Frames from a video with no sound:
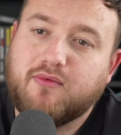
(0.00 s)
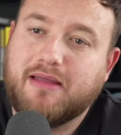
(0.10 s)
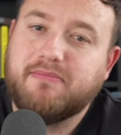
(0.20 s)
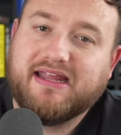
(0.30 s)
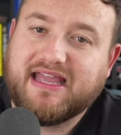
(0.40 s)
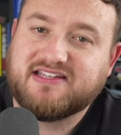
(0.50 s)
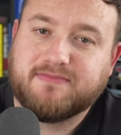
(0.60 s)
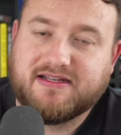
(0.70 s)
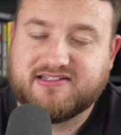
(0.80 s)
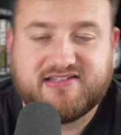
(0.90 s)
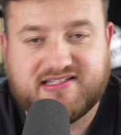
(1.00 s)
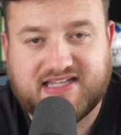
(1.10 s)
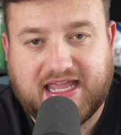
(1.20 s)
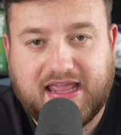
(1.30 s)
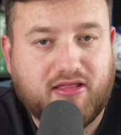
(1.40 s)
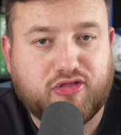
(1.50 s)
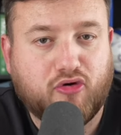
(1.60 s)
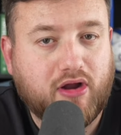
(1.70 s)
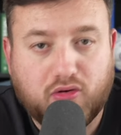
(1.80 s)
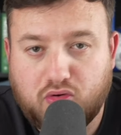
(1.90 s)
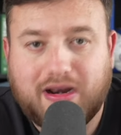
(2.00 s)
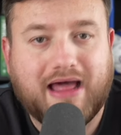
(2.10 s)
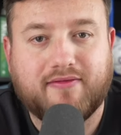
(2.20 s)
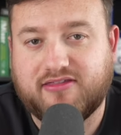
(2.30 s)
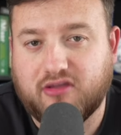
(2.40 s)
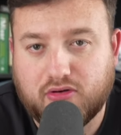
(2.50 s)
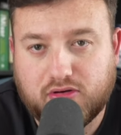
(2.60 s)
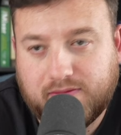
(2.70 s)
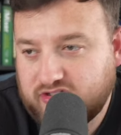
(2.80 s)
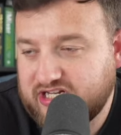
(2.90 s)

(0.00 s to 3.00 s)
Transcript: Wembley against Manchester City, threw it all out the door,